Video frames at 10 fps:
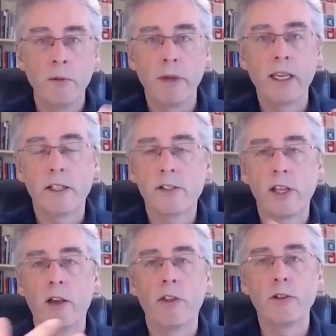making a
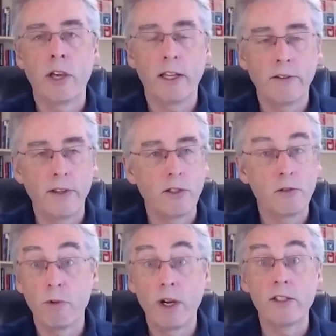sale, those kind of things,
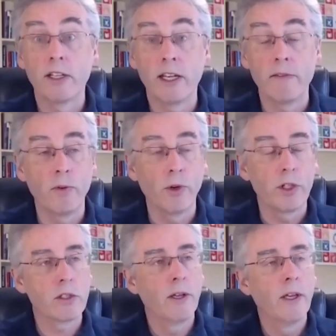raising an invoice.